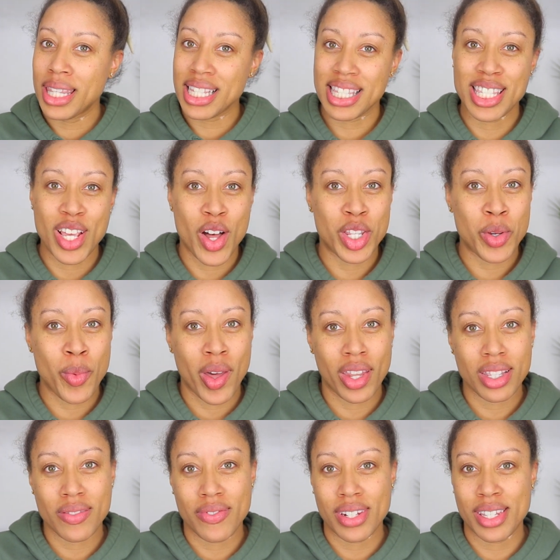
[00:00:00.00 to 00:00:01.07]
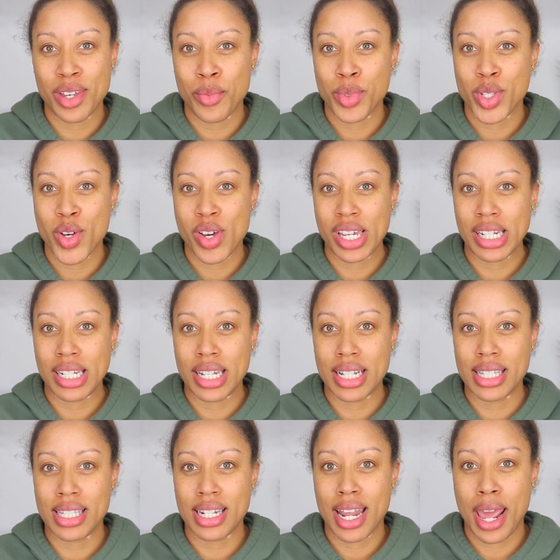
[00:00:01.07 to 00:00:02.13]
this is the only way this video was gonna get
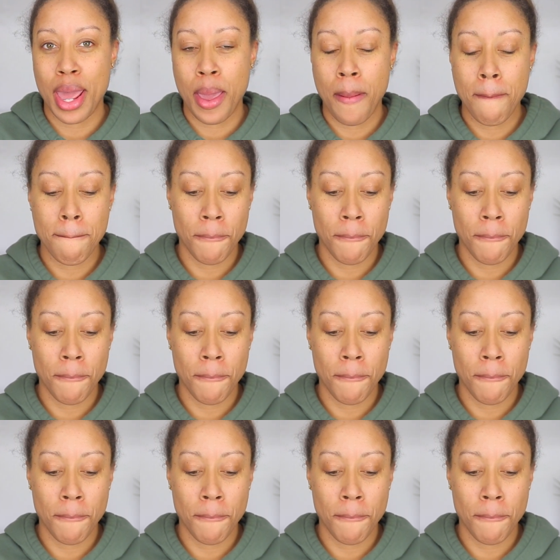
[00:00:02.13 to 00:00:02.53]
done today.